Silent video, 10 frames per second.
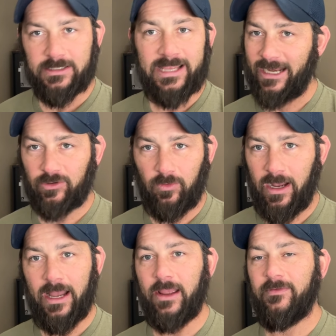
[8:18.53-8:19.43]
Tactical
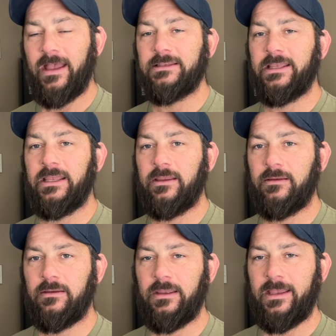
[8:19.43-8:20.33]
Hive has
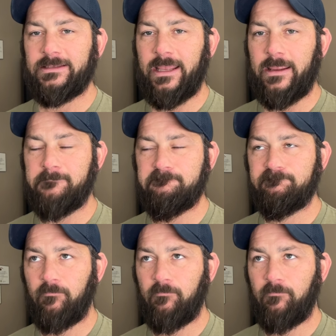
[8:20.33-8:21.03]
a